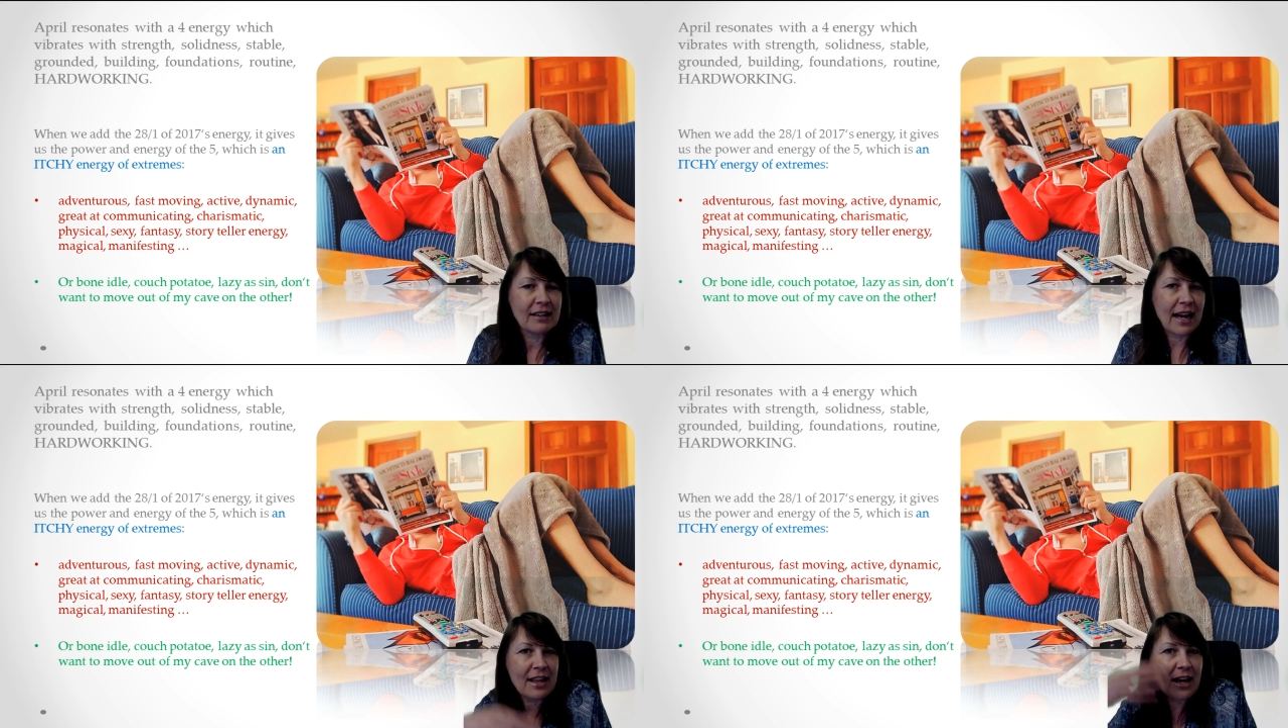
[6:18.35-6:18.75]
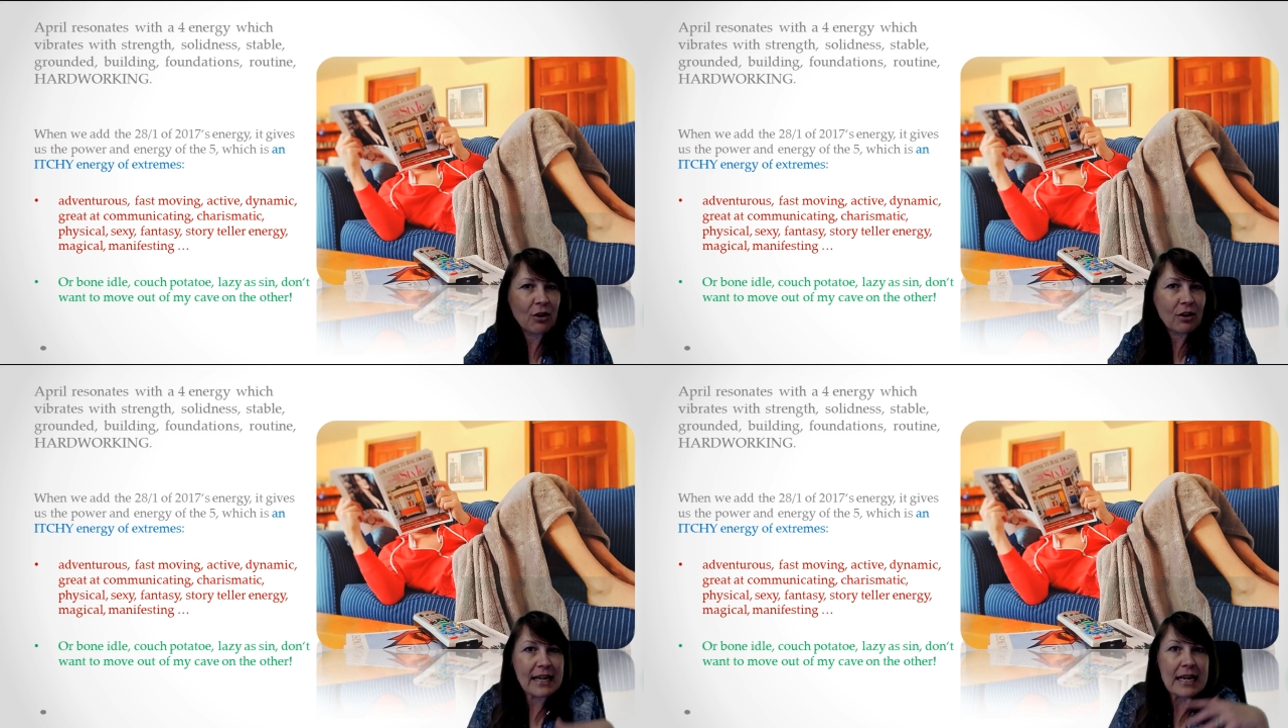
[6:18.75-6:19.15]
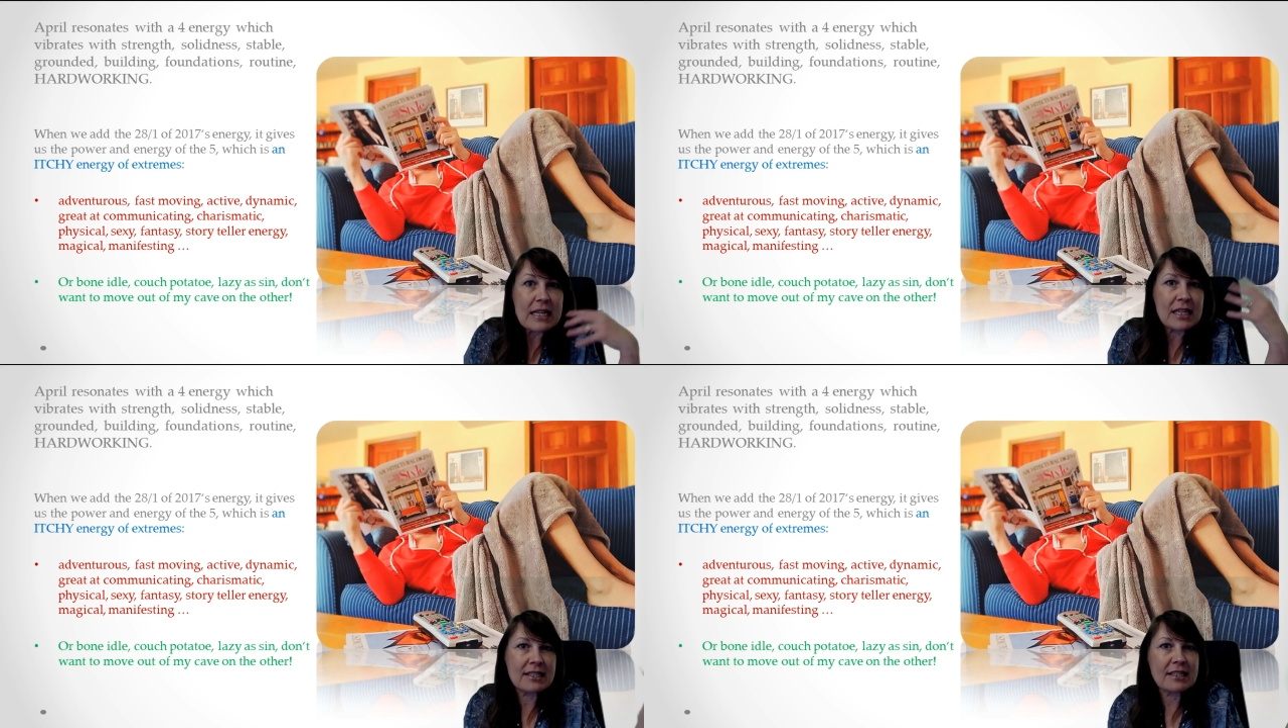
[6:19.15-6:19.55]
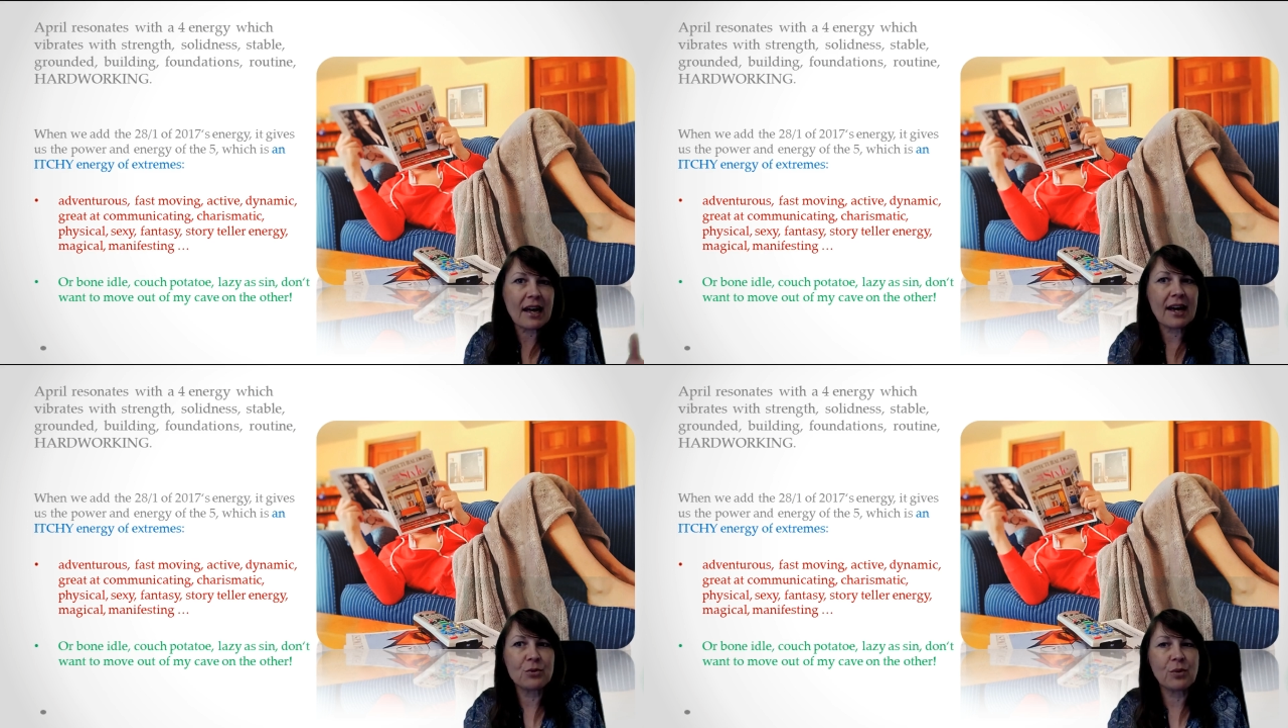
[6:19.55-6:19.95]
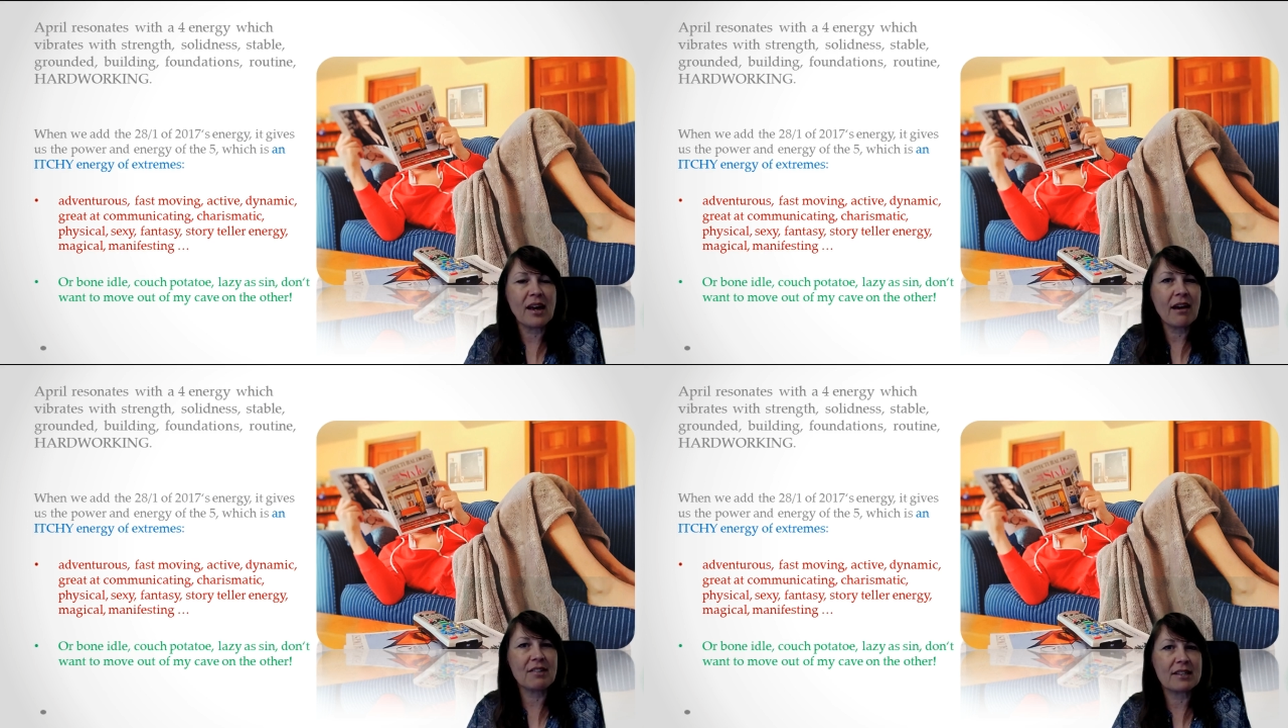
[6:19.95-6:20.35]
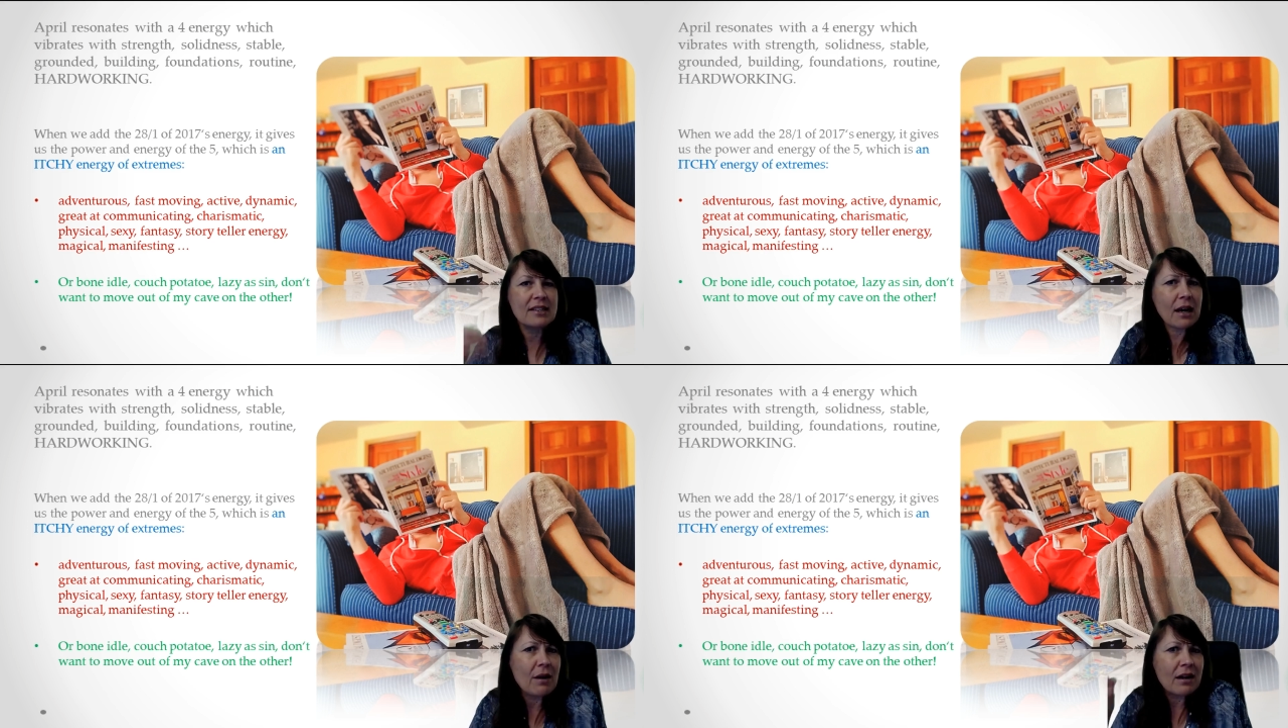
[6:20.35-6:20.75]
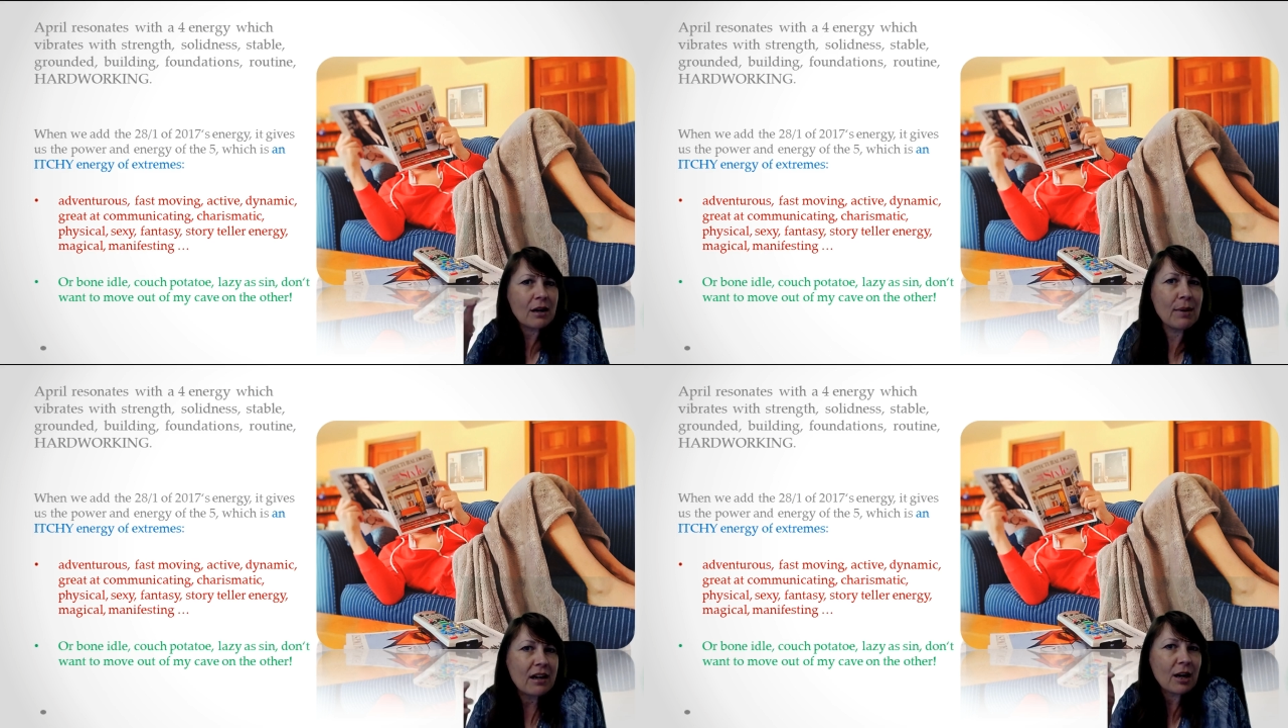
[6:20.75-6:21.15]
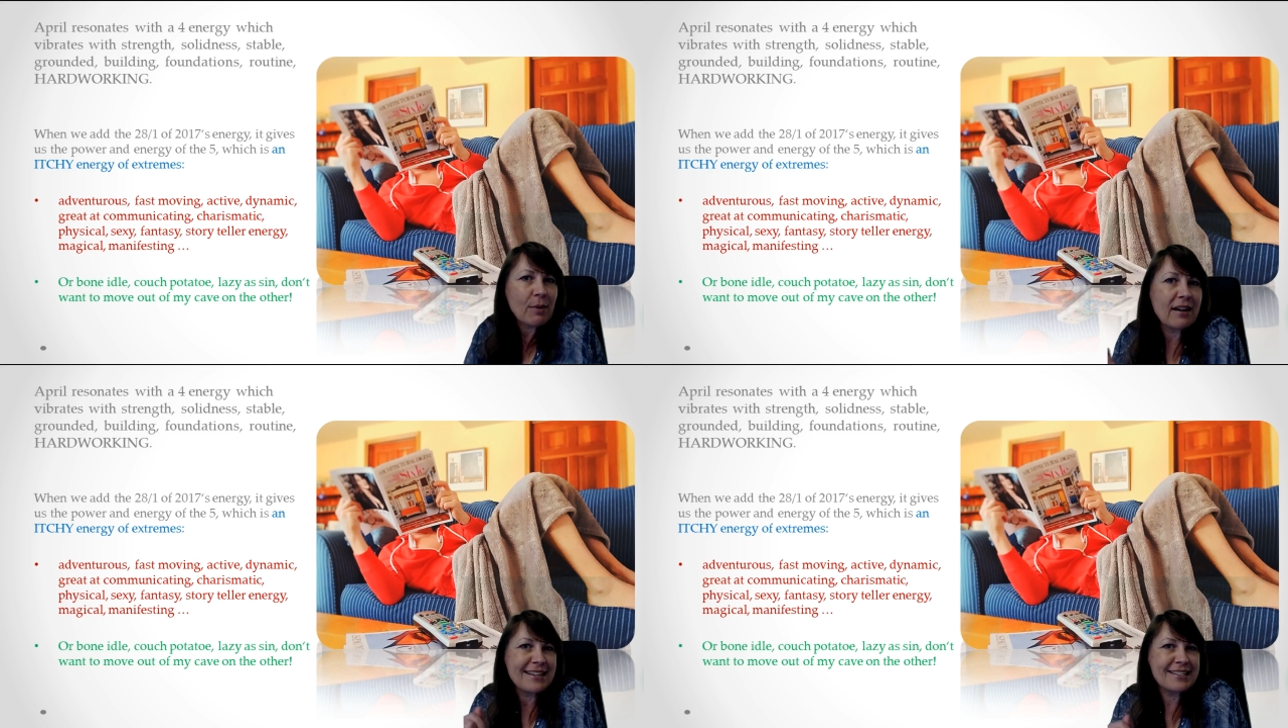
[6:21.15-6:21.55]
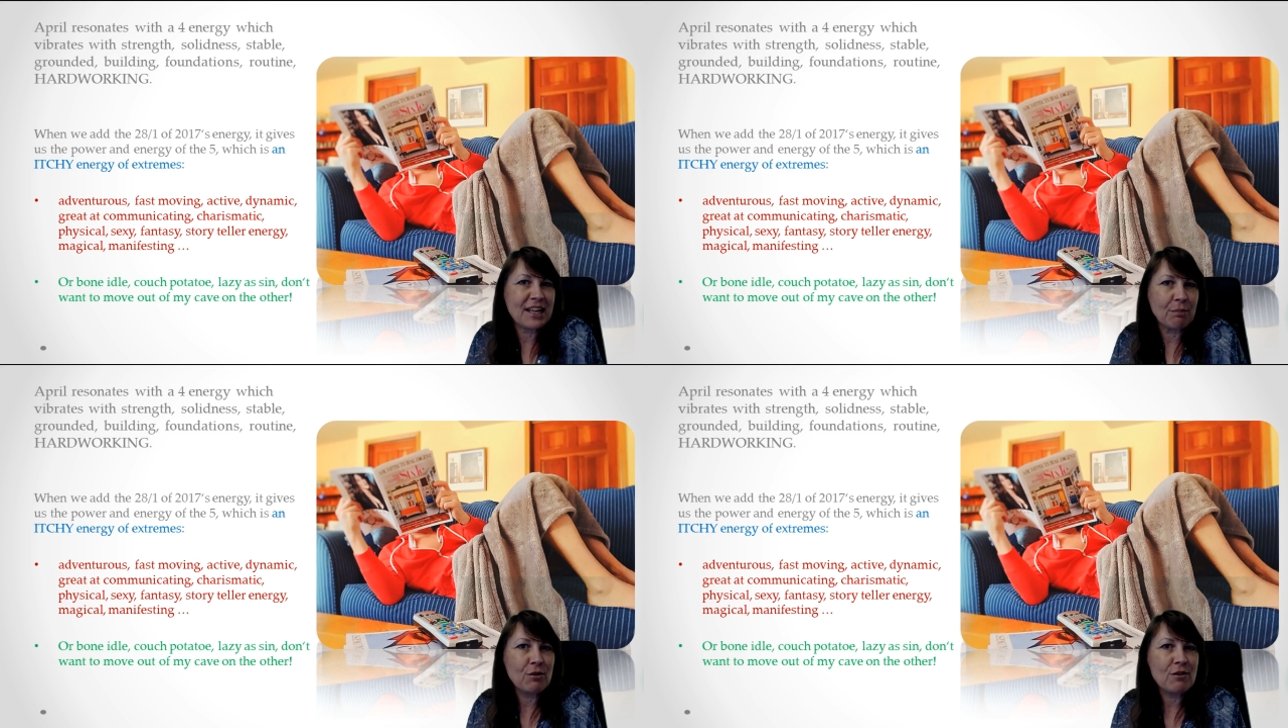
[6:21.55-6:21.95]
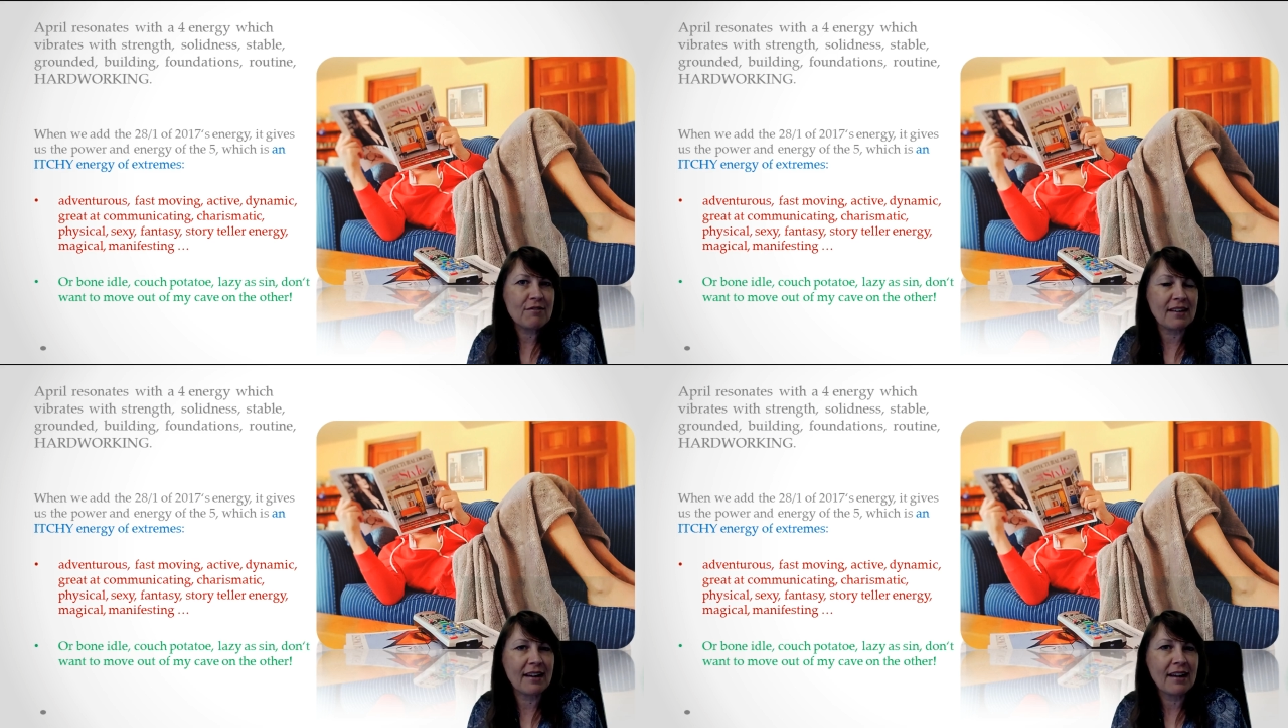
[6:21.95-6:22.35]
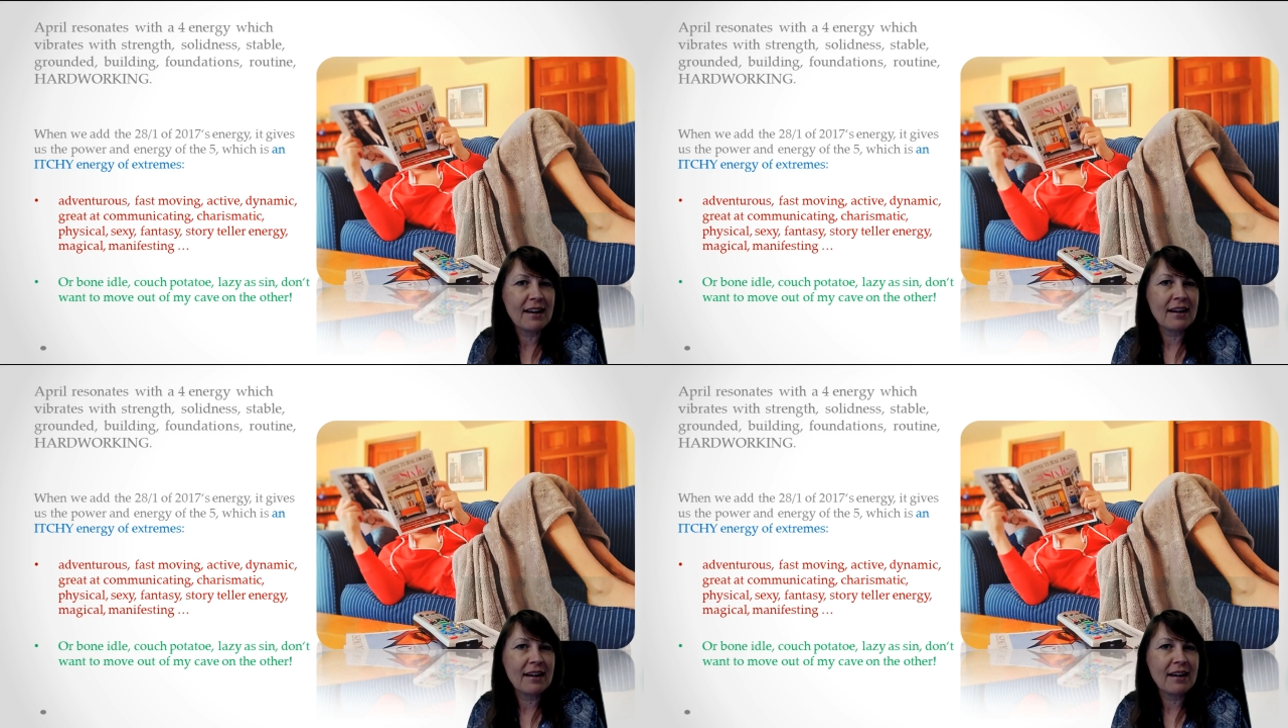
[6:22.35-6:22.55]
And then on either side, we have this, come on, come on, come on, let's get moving.